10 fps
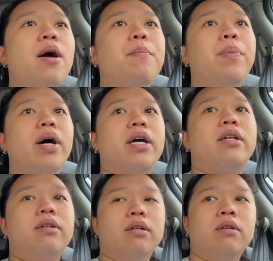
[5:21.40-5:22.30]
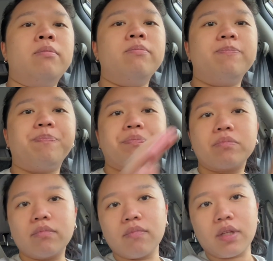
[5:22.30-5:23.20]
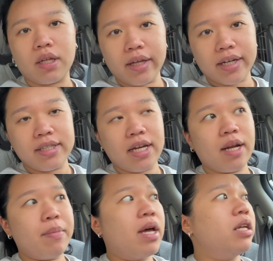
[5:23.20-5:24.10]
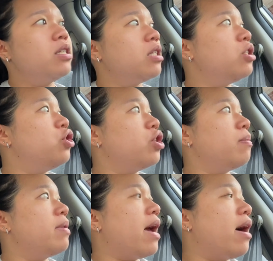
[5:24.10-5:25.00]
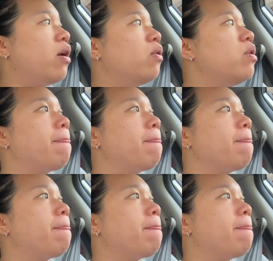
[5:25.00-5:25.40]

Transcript: But like I said, I'm heading to the gym now.